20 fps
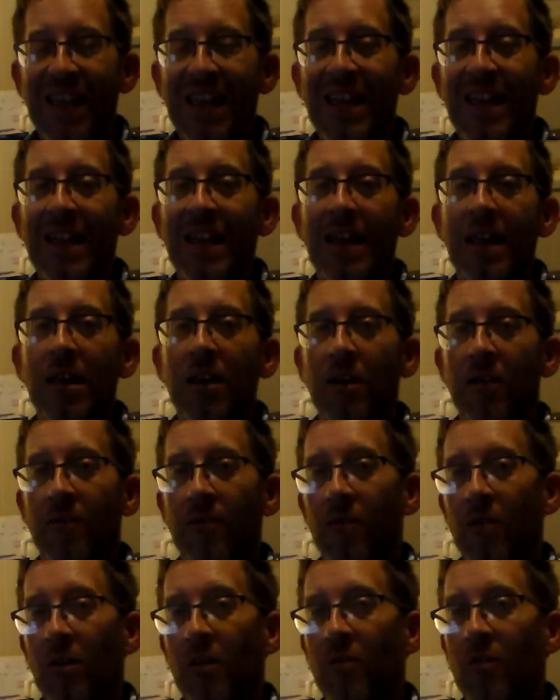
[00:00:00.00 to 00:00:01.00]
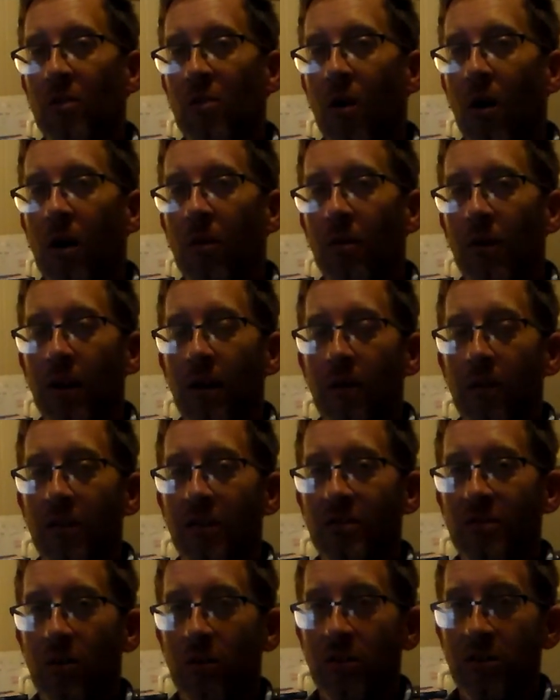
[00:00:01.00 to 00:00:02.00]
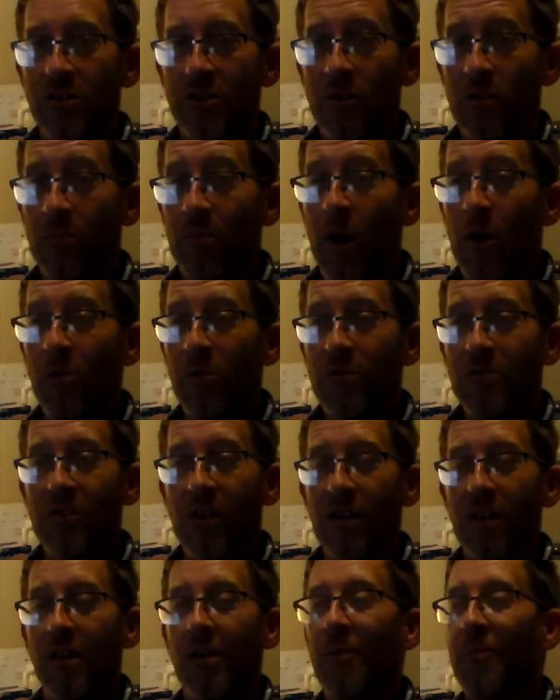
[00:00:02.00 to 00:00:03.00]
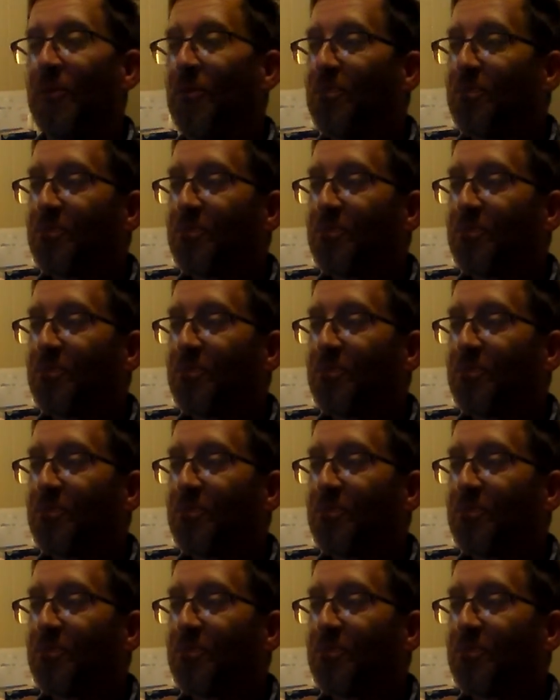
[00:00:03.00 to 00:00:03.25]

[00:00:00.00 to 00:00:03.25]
E in front of a carburetor that's on a General Motors like a